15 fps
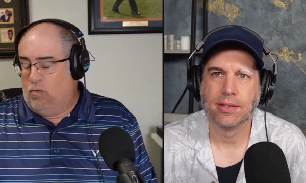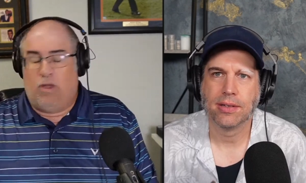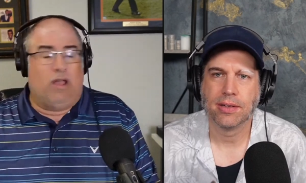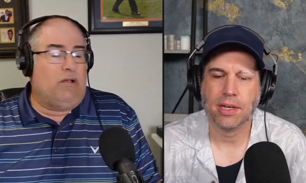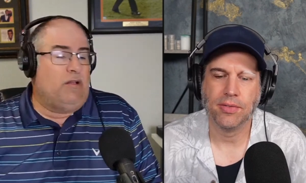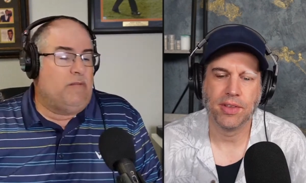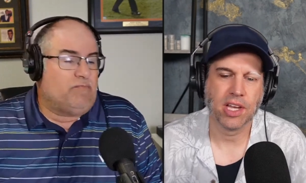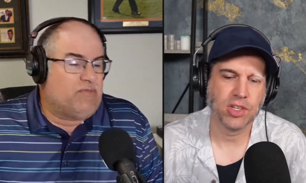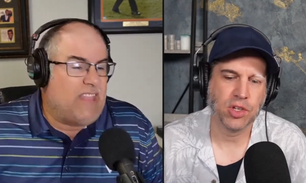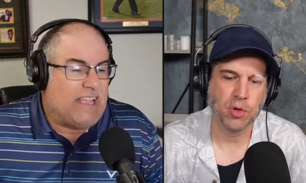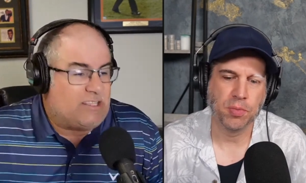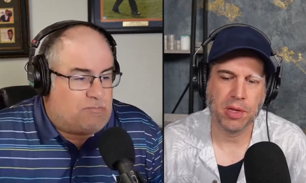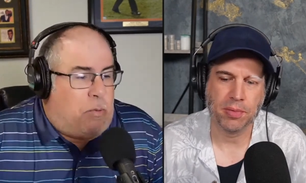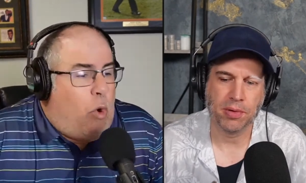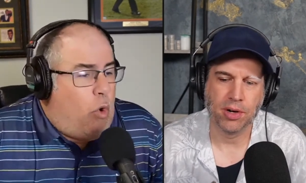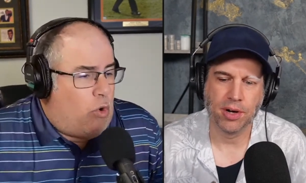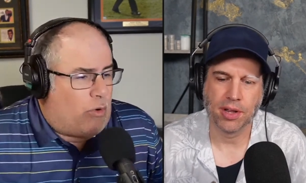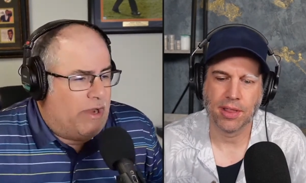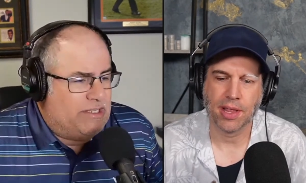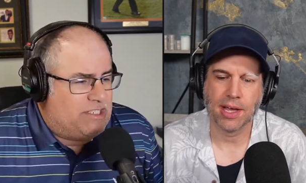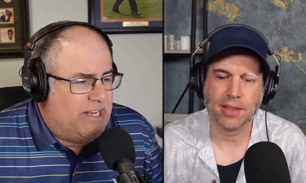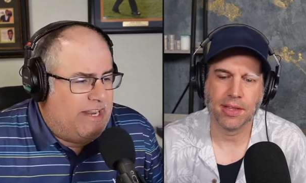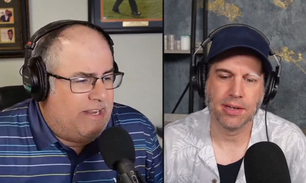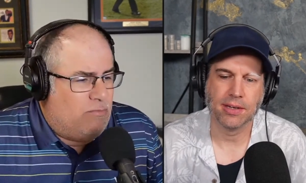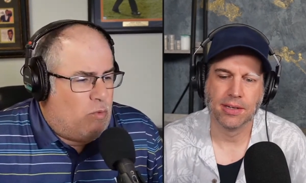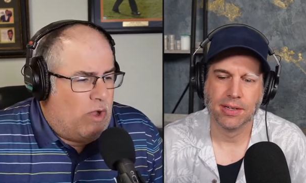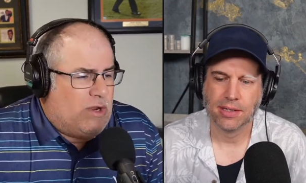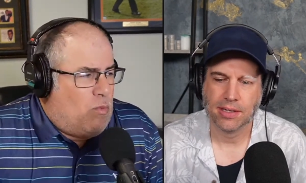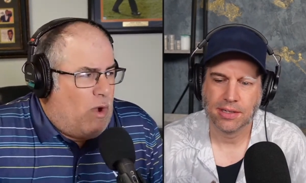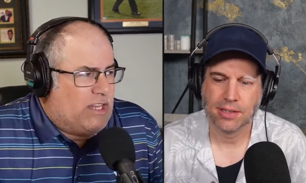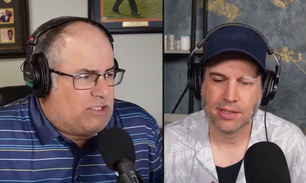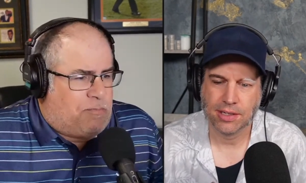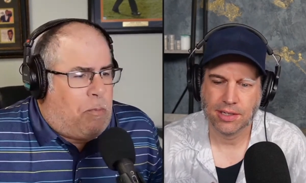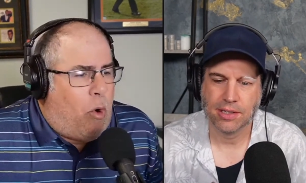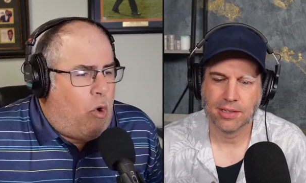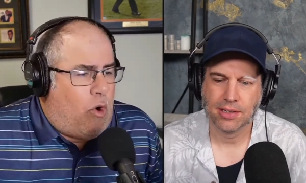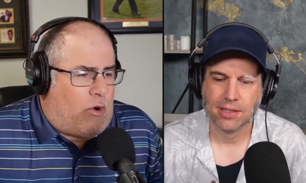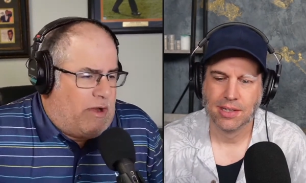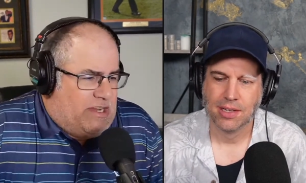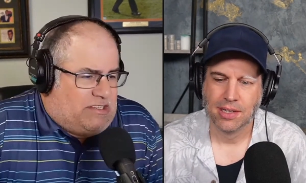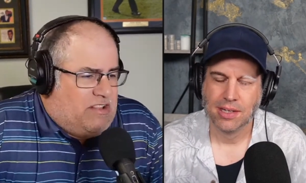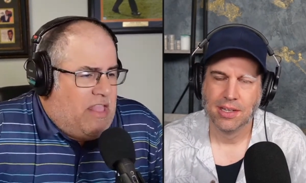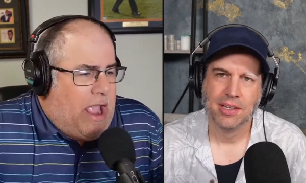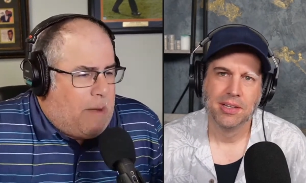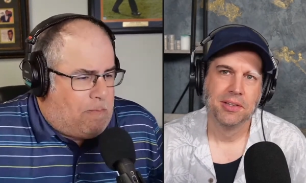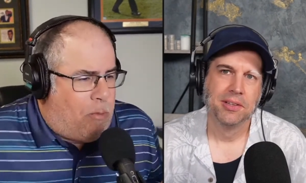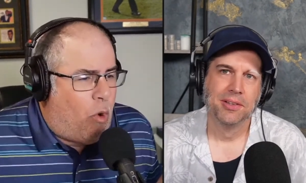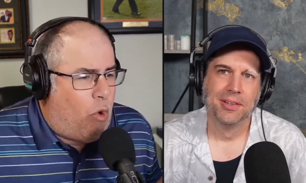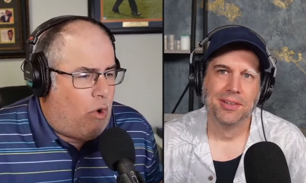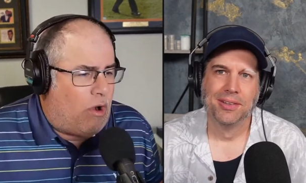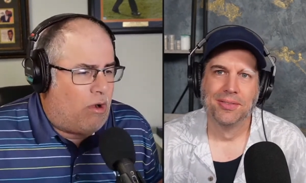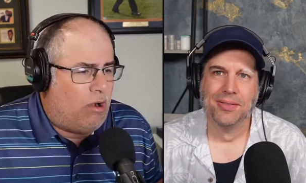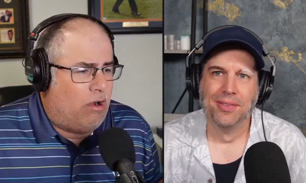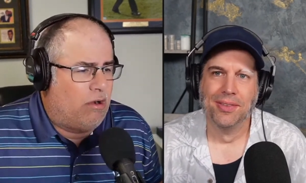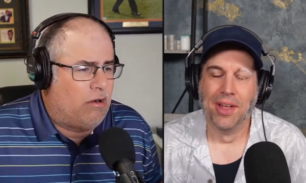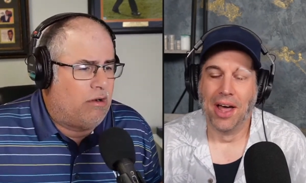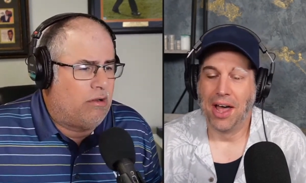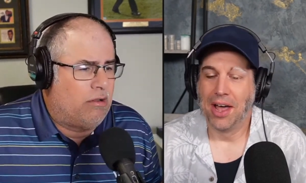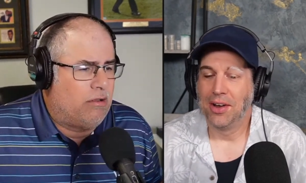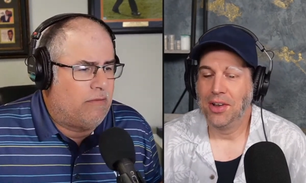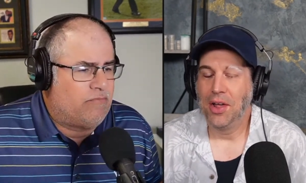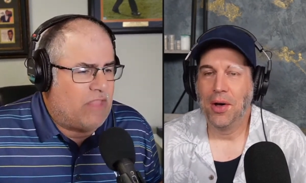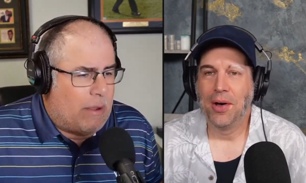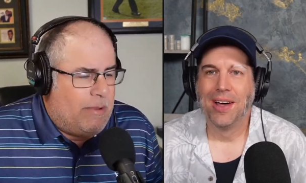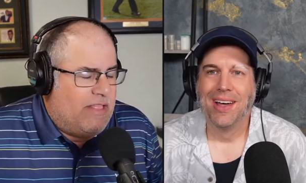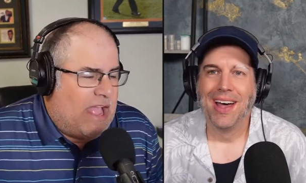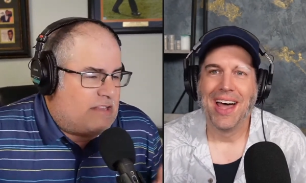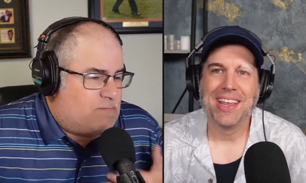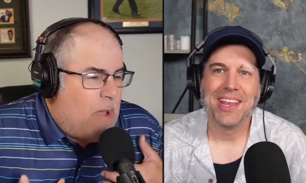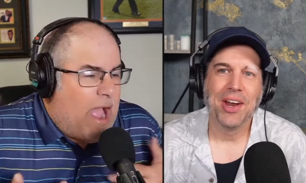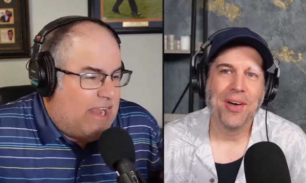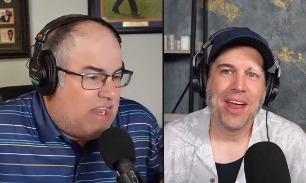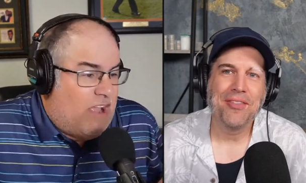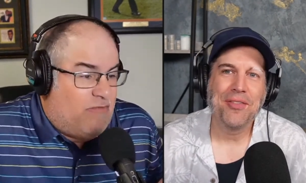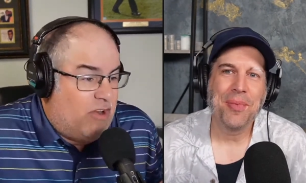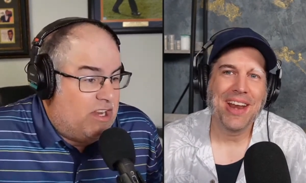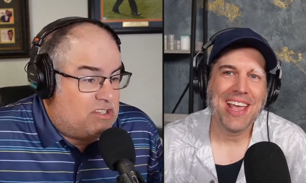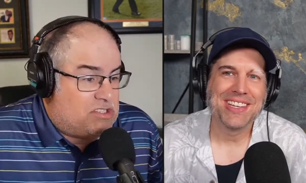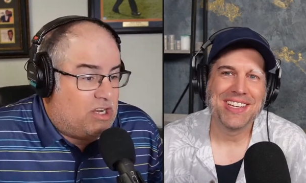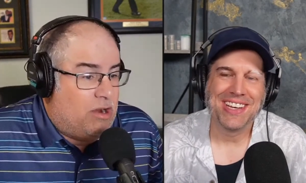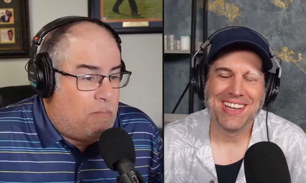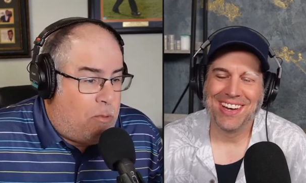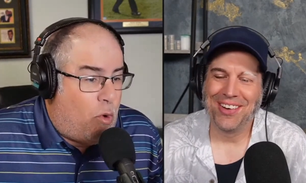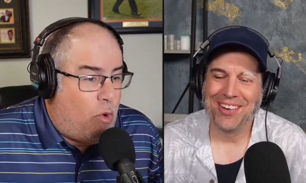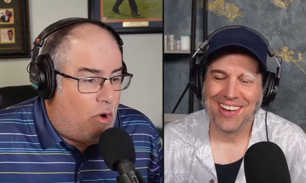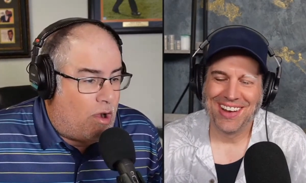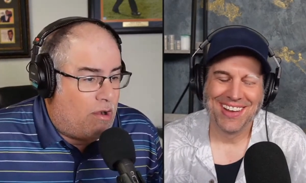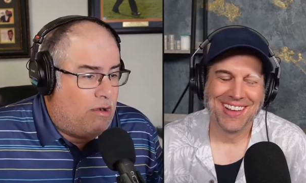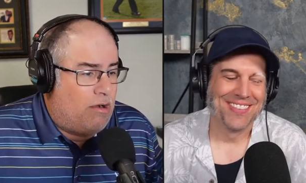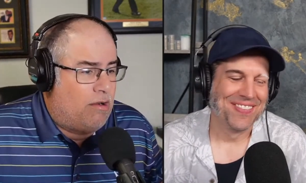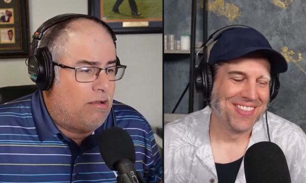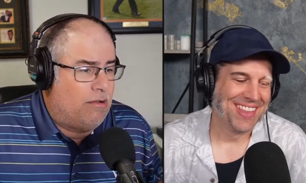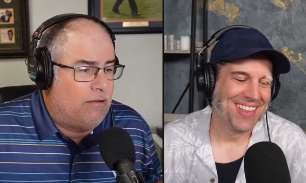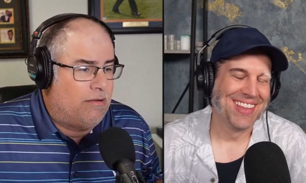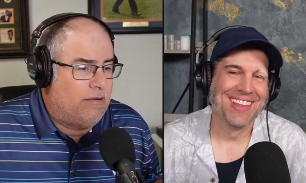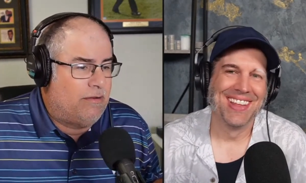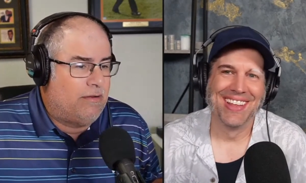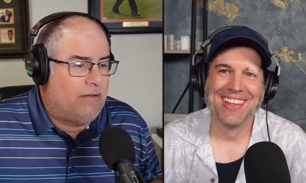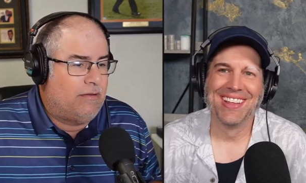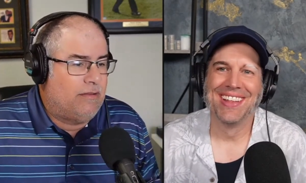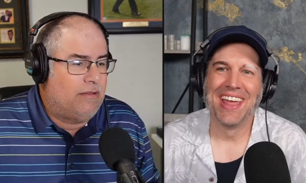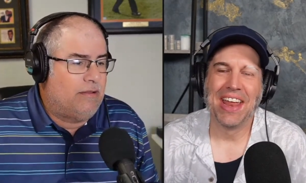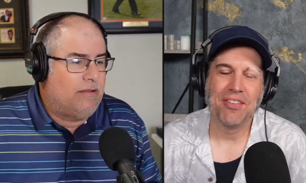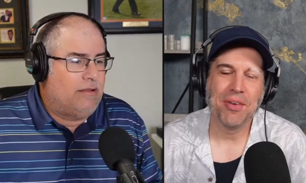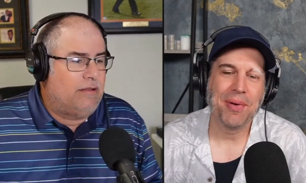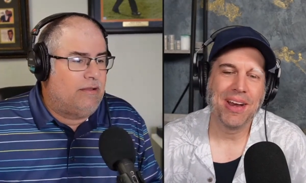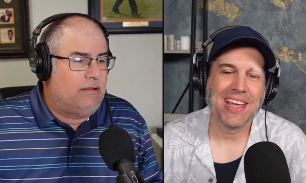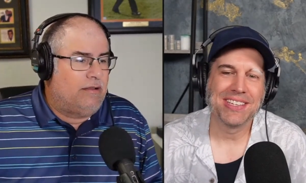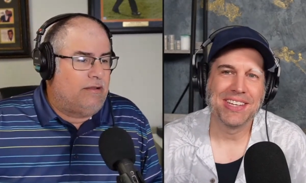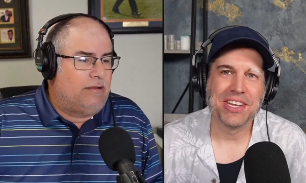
Speaker 1: Well, if you got two people poor, earning that, isn't then. it?
Speaker 2: What, what's poor? Isn't that poor?
Speaker 1: Oh, I don't know. I mean, that's uh, you my know, definition a, of know, poor. Everybody has a